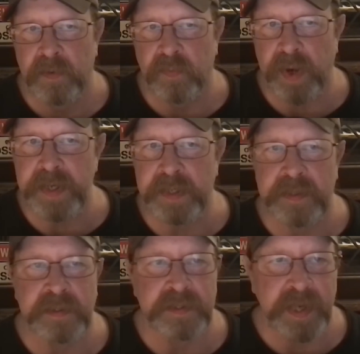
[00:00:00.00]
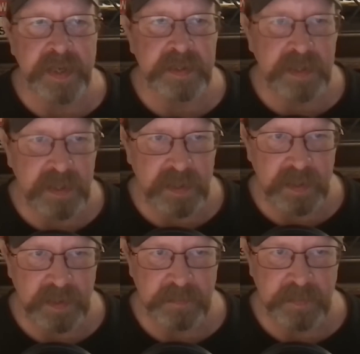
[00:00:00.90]
right at the exact
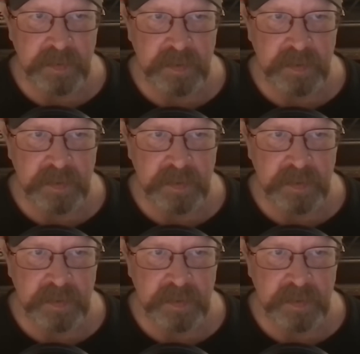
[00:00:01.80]
time